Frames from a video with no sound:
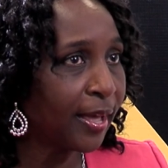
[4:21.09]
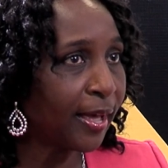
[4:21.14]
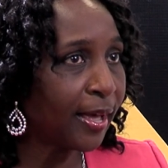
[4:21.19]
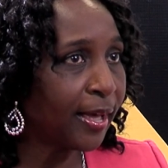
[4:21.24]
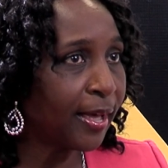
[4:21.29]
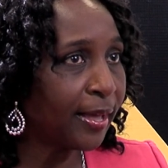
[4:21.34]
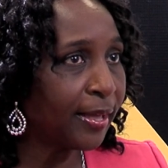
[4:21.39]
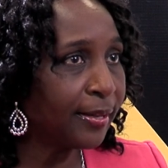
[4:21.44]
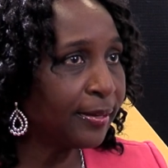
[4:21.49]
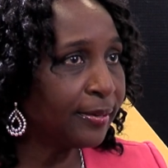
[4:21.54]

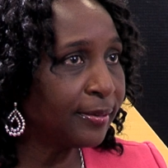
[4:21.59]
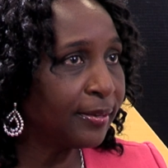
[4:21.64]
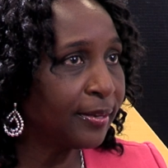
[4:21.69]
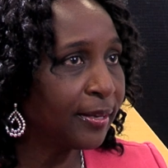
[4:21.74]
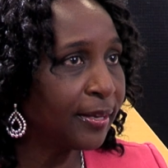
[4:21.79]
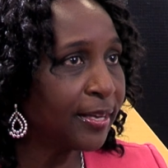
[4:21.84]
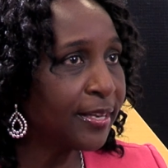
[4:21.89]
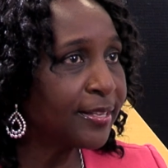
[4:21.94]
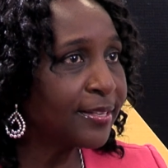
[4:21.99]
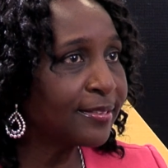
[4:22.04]
And
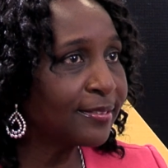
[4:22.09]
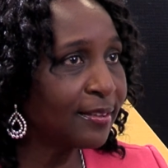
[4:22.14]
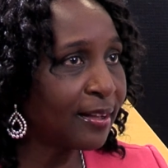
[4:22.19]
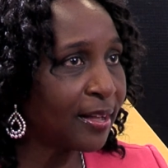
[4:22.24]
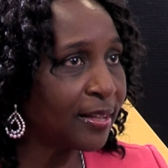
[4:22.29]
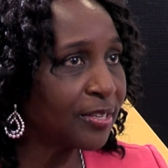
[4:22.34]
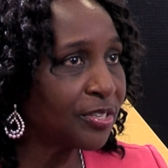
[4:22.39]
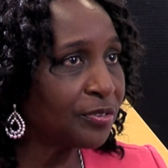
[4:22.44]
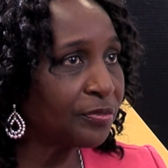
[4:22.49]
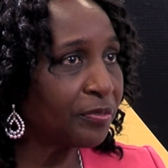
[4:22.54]
it
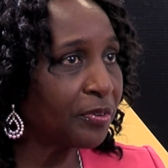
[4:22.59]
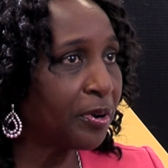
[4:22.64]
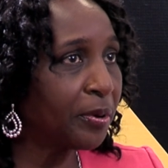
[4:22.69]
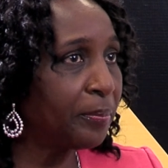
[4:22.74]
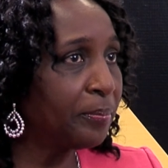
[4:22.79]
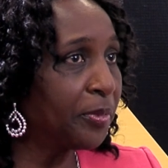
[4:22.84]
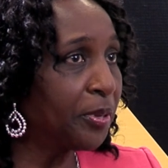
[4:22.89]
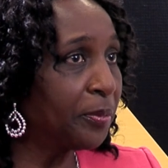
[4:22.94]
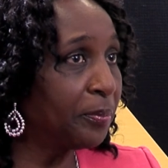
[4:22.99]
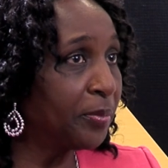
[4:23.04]
starts
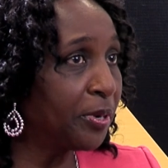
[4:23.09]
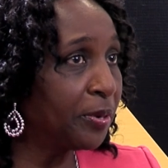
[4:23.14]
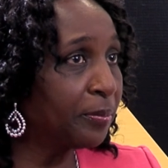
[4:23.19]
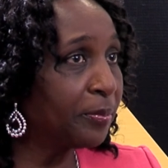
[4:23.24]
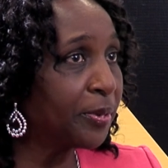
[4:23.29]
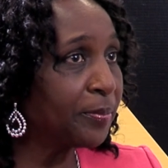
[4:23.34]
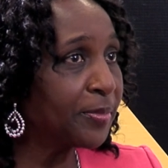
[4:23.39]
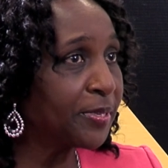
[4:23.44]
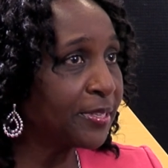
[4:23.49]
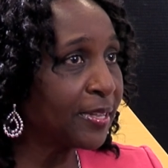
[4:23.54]
from the
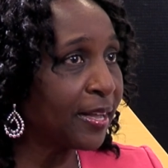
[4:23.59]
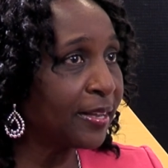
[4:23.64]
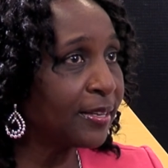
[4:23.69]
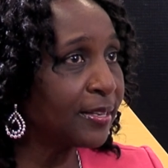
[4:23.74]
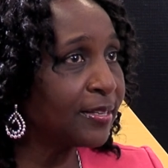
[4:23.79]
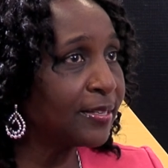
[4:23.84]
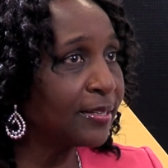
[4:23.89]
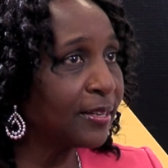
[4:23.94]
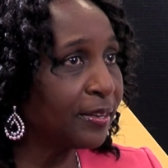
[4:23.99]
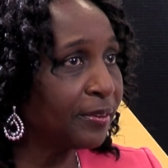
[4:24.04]
minimum
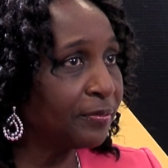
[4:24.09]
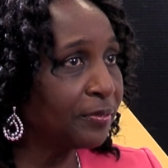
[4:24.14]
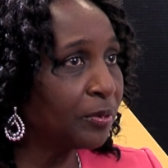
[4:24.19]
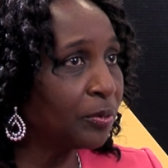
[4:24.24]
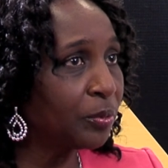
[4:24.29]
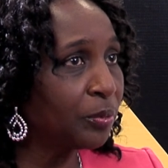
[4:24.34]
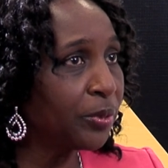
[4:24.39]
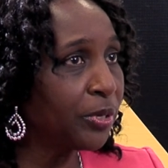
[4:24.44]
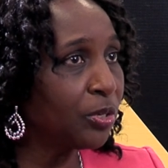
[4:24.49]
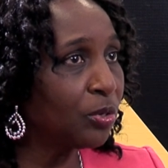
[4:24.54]
standards
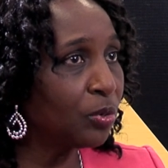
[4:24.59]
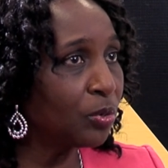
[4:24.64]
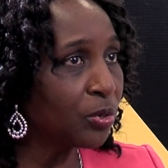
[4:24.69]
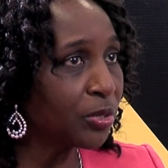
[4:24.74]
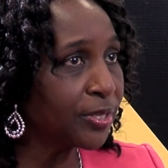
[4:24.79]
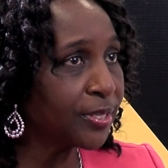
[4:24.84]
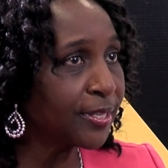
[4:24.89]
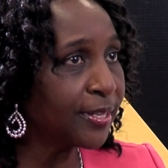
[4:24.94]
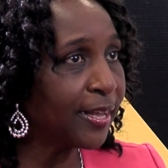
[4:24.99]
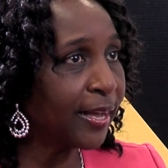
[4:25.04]
level. We
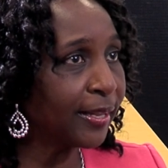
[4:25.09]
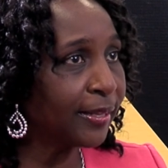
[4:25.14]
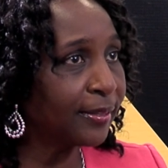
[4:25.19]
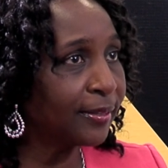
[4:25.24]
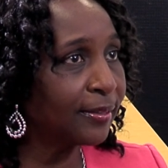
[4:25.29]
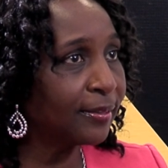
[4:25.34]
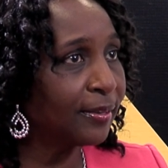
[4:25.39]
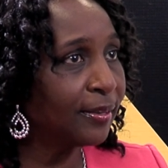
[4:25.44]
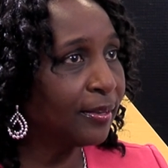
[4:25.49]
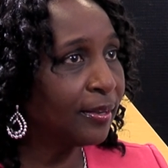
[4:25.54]
note that
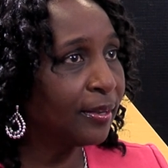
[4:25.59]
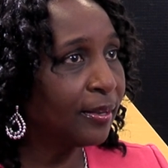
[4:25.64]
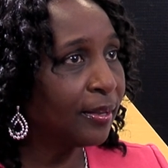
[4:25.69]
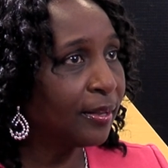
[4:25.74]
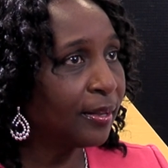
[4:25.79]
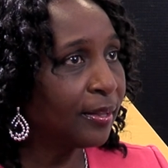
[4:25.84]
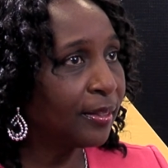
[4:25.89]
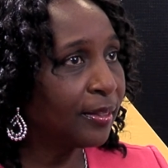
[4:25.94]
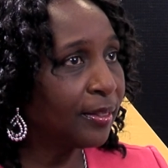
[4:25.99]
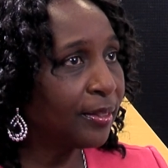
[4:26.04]

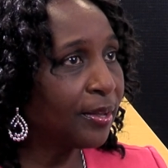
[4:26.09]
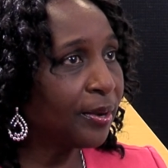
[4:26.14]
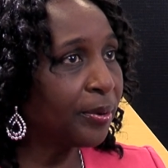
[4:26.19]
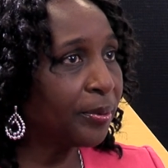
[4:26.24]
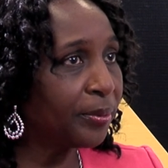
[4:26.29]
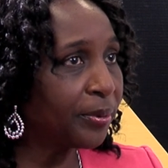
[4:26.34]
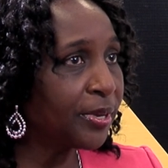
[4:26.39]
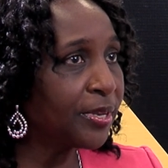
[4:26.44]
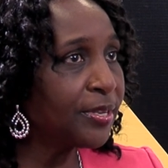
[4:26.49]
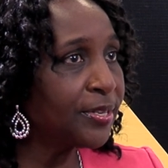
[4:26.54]

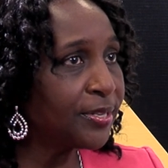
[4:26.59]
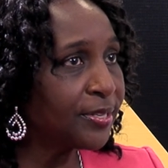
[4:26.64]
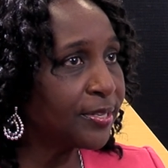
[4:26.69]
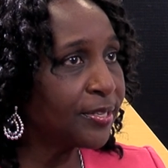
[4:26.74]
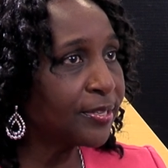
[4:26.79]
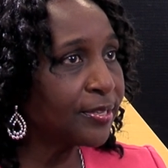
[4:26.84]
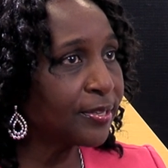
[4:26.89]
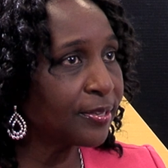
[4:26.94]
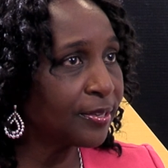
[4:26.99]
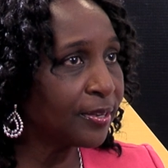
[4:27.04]
there
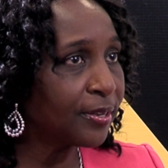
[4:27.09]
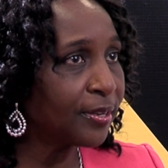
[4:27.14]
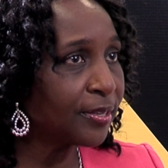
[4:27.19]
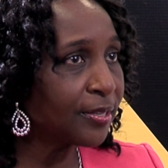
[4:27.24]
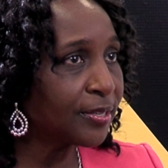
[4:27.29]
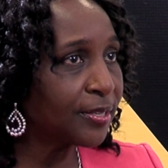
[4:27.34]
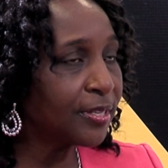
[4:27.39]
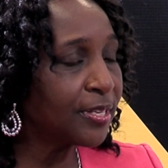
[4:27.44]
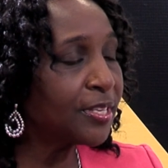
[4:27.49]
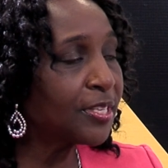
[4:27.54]
is
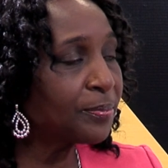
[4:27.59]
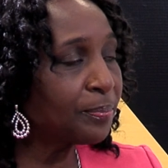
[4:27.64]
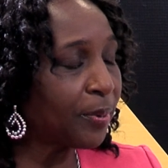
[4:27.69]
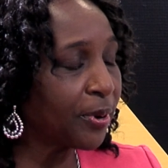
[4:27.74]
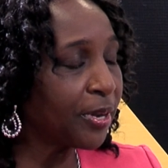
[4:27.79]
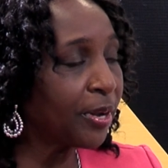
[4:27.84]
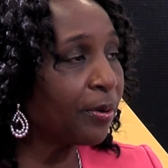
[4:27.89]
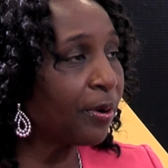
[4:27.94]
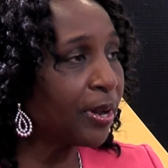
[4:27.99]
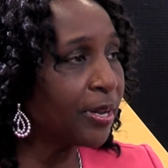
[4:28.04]

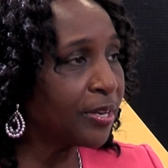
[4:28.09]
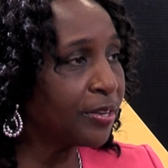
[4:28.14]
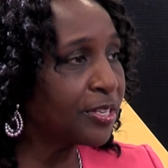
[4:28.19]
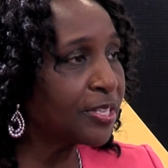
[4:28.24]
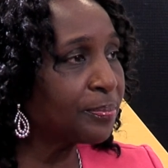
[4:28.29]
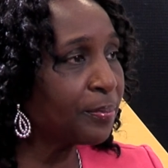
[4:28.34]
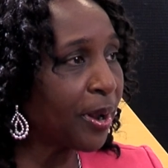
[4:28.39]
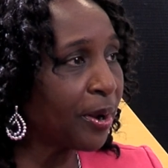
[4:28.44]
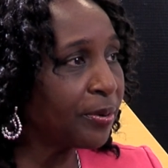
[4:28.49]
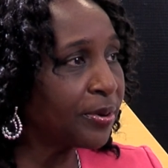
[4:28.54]
there are
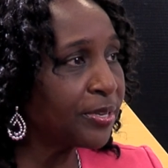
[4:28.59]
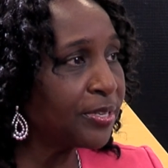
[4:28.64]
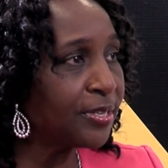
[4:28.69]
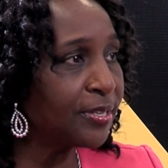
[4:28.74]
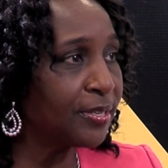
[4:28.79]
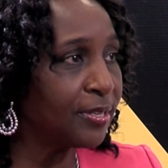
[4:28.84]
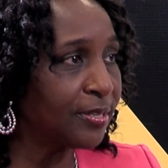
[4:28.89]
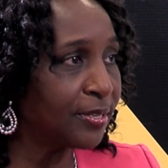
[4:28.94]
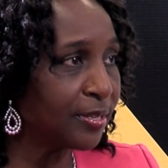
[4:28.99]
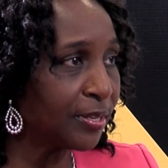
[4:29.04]

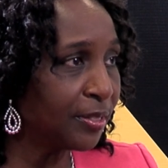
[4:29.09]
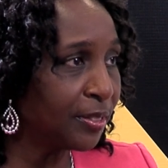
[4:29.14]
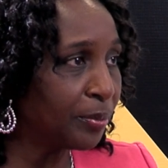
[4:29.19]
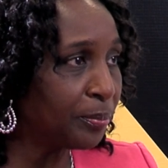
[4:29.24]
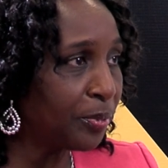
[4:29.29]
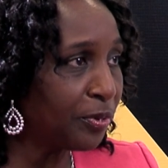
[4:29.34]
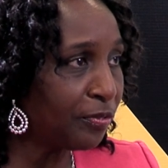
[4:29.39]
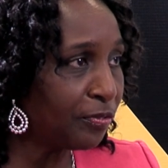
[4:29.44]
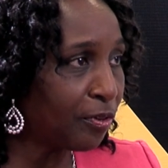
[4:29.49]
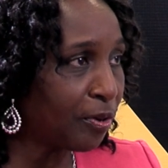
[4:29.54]
disparities in
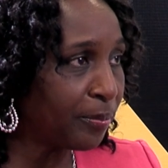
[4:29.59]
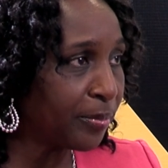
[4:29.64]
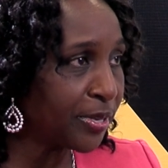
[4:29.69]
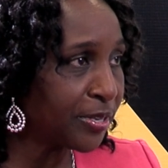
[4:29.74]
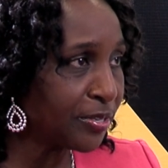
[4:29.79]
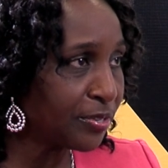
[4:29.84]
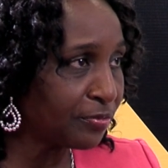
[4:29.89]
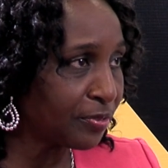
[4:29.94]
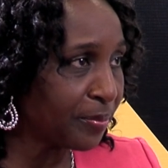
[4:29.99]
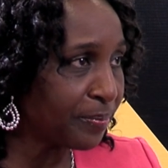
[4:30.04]
the
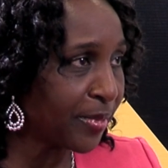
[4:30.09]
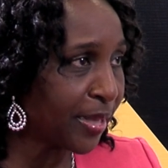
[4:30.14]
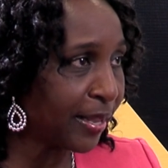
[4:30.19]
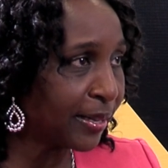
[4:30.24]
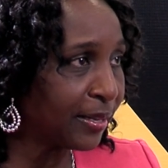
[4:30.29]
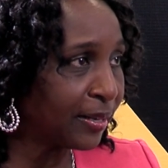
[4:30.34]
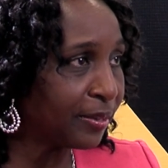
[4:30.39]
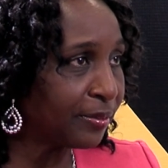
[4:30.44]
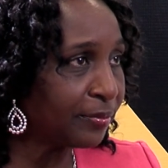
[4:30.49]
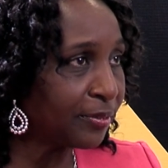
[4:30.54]
performance from
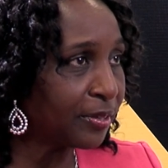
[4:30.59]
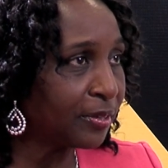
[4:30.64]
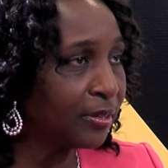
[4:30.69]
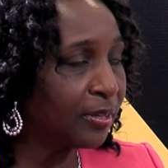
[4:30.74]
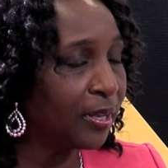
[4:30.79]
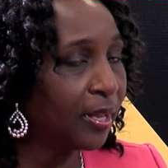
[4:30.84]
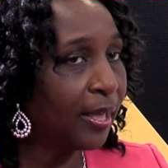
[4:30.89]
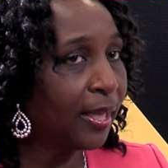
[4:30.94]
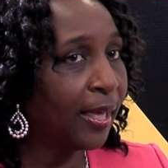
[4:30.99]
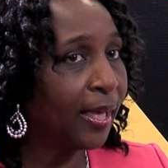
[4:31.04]
that
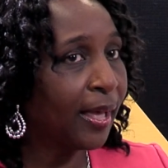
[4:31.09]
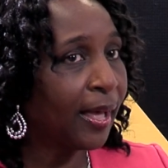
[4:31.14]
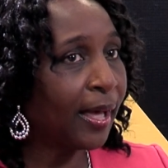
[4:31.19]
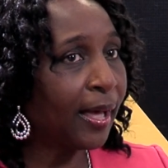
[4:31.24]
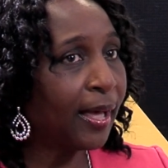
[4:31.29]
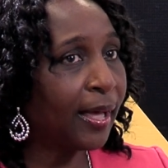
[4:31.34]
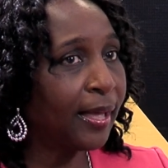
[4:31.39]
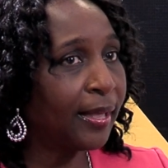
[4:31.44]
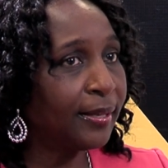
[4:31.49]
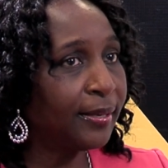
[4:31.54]
level
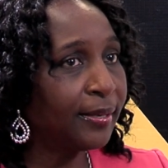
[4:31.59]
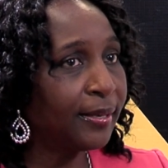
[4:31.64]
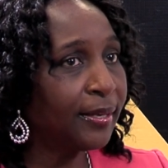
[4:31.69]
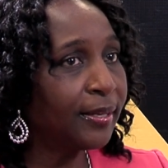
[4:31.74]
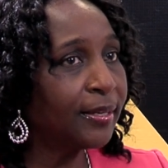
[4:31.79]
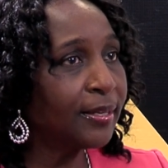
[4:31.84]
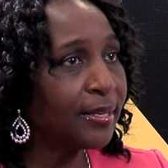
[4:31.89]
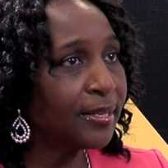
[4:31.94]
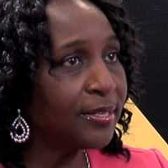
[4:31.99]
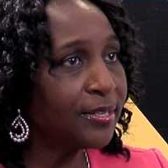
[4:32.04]
and
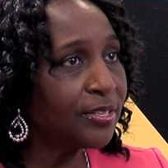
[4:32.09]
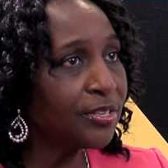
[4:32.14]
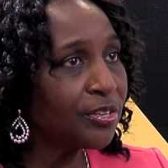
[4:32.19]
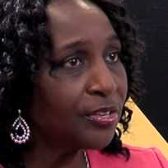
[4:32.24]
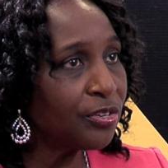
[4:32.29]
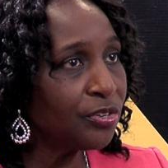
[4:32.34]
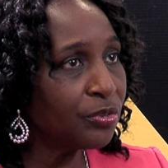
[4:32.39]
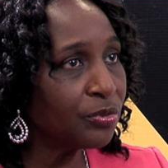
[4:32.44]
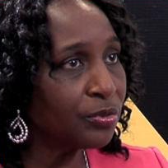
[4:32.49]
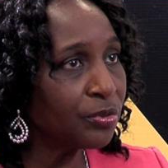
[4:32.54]
it
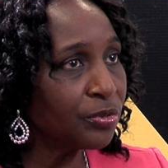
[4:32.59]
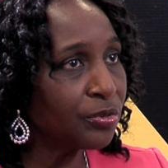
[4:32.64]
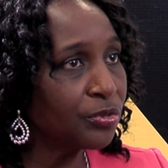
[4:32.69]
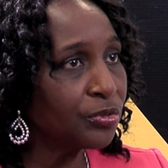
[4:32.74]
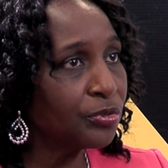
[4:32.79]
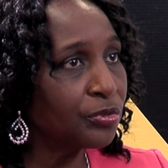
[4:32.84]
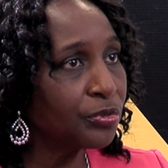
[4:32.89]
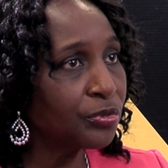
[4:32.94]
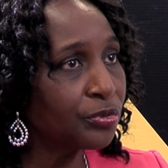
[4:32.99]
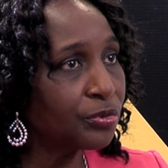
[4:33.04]

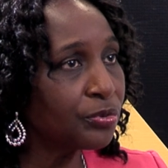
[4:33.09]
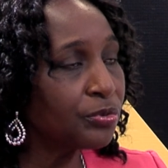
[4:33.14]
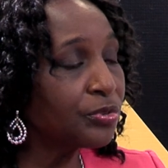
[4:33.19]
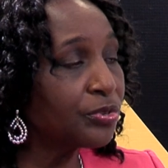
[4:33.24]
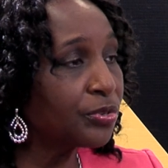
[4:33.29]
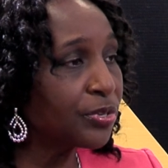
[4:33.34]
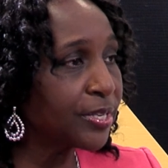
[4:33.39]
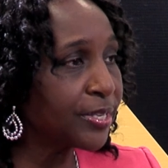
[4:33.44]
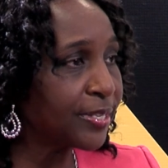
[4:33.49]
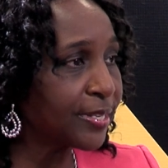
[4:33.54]
continues through
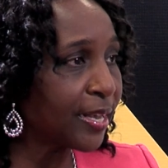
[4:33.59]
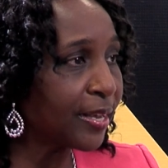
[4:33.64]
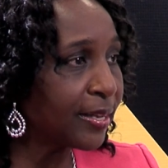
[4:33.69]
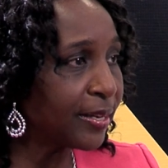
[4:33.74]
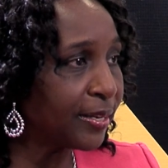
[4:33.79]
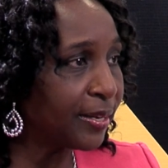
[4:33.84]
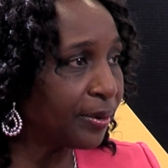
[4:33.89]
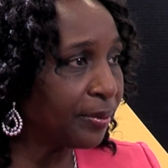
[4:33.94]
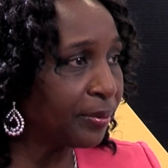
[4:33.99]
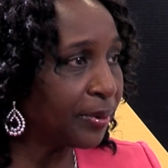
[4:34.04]
to the
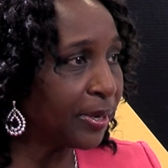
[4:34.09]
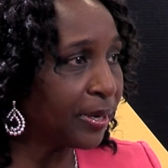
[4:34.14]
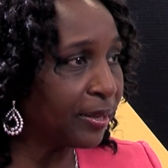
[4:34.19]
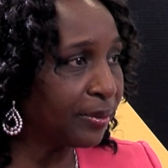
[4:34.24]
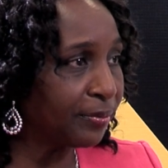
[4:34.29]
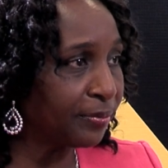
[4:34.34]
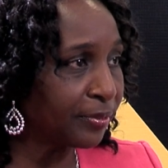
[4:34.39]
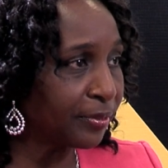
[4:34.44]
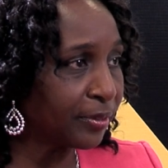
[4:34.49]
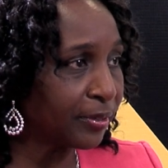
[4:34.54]
secondary
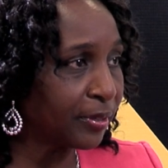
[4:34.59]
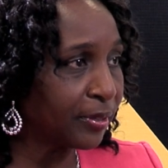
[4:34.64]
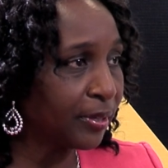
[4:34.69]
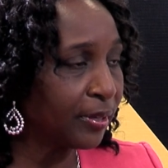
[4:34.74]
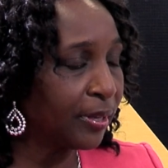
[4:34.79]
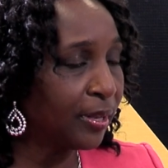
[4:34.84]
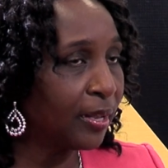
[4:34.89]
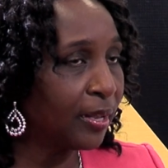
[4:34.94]
level